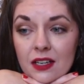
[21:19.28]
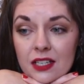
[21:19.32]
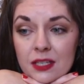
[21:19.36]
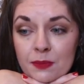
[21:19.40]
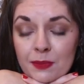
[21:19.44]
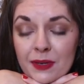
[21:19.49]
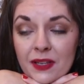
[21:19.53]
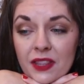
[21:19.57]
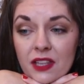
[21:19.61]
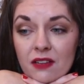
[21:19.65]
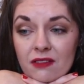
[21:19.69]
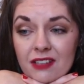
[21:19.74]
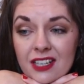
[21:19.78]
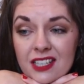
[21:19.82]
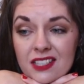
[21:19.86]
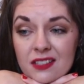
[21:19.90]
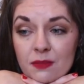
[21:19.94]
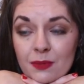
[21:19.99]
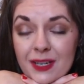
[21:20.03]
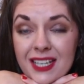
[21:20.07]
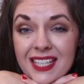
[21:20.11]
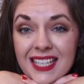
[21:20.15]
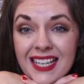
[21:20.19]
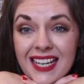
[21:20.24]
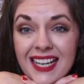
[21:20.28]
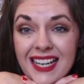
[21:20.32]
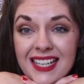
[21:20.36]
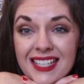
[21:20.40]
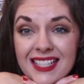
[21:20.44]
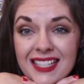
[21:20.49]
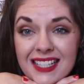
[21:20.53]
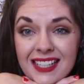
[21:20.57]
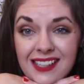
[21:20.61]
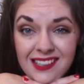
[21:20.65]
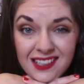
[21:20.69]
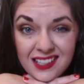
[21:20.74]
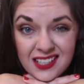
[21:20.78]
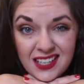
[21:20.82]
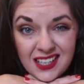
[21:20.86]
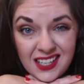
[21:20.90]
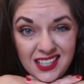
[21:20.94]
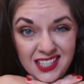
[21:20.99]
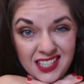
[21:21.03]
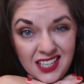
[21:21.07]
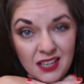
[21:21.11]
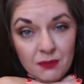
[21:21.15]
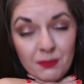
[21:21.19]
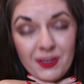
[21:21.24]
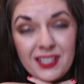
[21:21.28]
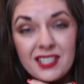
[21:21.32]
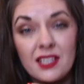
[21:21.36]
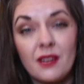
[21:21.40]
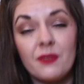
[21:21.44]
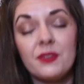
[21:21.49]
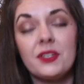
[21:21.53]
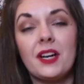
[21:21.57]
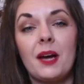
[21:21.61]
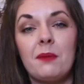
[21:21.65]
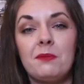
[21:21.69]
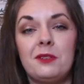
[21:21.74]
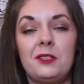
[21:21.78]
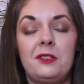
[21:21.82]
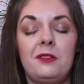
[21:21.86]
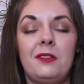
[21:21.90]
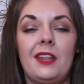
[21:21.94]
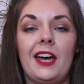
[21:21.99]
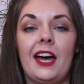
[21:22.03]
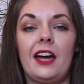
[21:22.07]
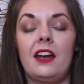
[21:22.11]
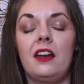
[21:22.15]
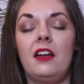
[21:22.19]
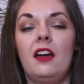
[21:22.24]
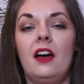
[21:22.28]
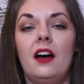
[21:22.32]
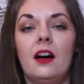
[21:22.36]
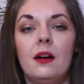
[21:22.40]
spend the rest of my day editing, because I need to give myself time to do that.